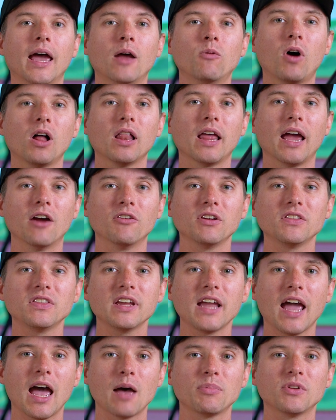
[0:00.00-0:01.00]
And while
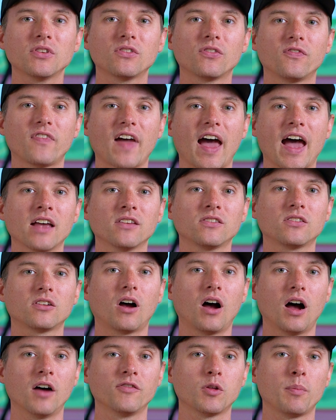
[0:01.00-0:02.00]
everything happens fast
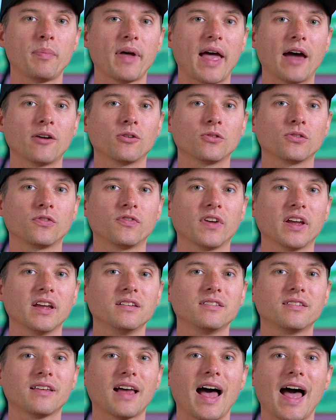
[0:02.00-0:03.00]
off the paddle's
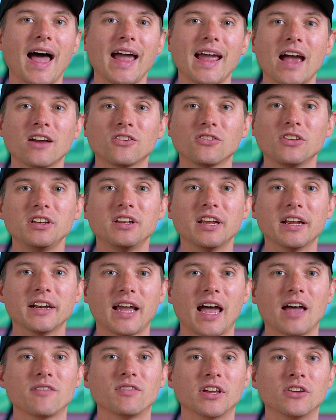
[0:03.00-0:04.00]
face, I actually didn't
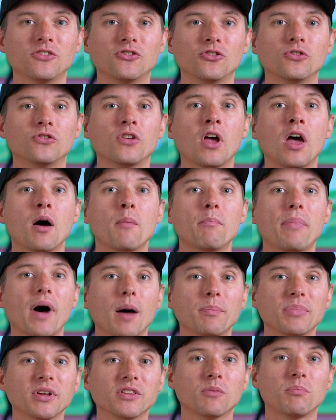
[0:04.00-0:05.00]
have issues
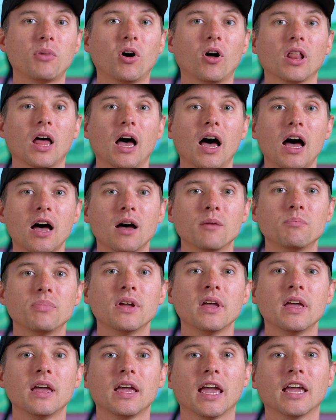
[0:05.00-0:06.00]
popping the ball up
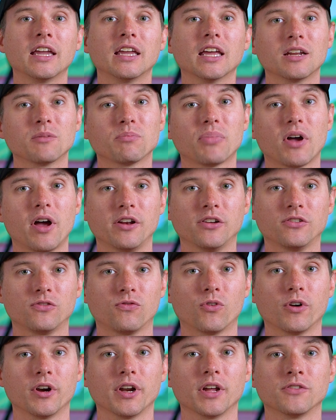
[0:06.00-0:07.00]
and getting punished
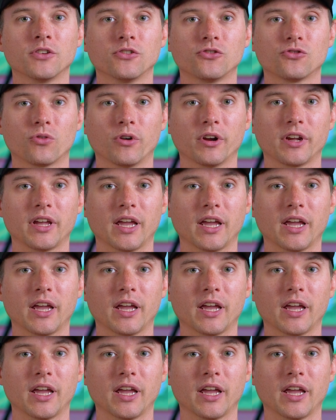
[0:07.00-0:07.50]
for it in the short